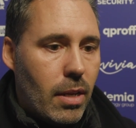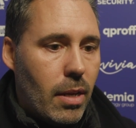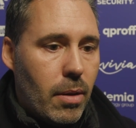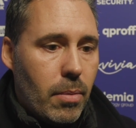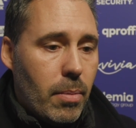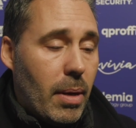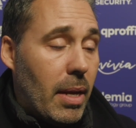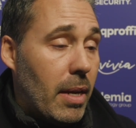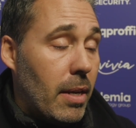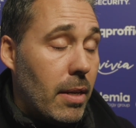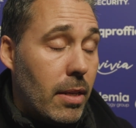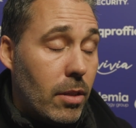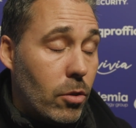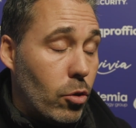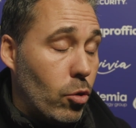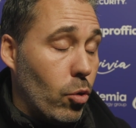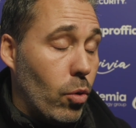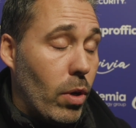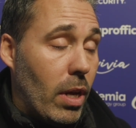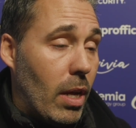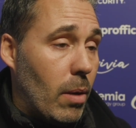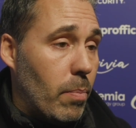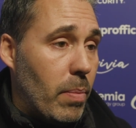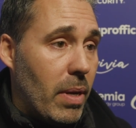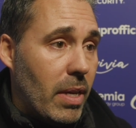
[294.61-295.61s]
Everybody needs to
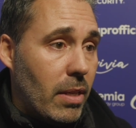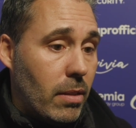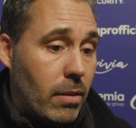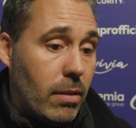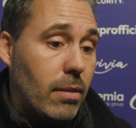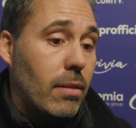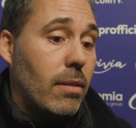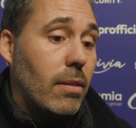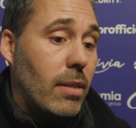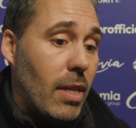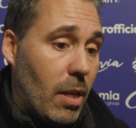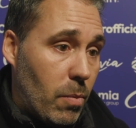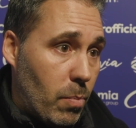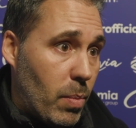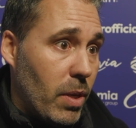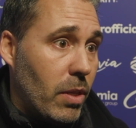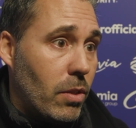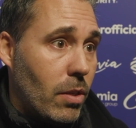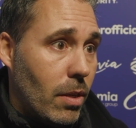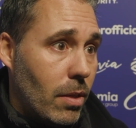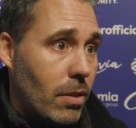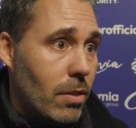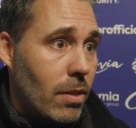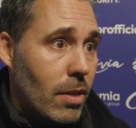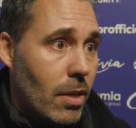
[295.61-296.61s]
help us set
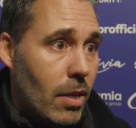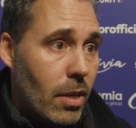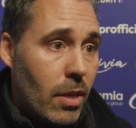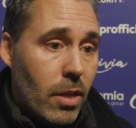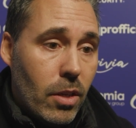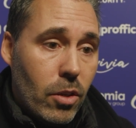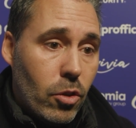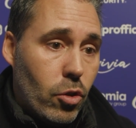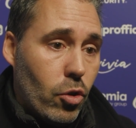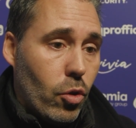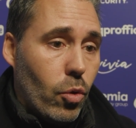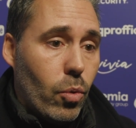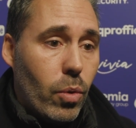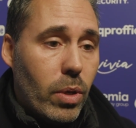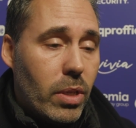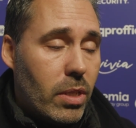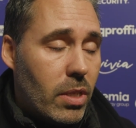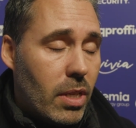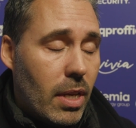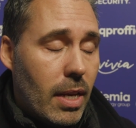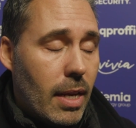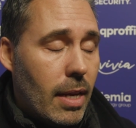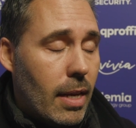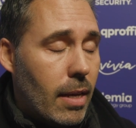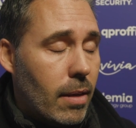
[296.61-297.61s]
pieces. So it's
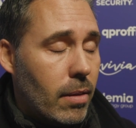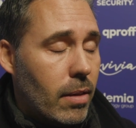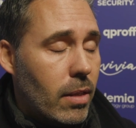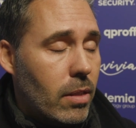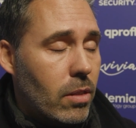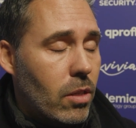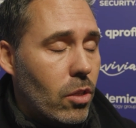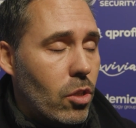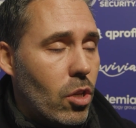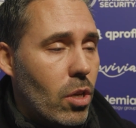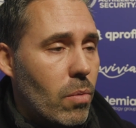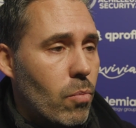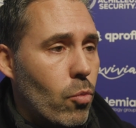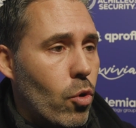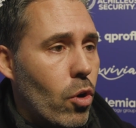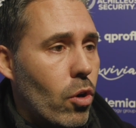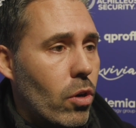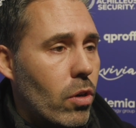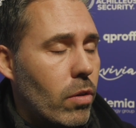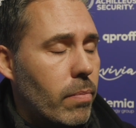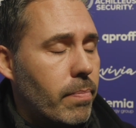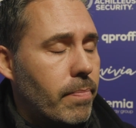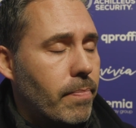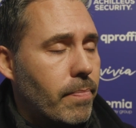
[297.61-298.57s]
a teamwork.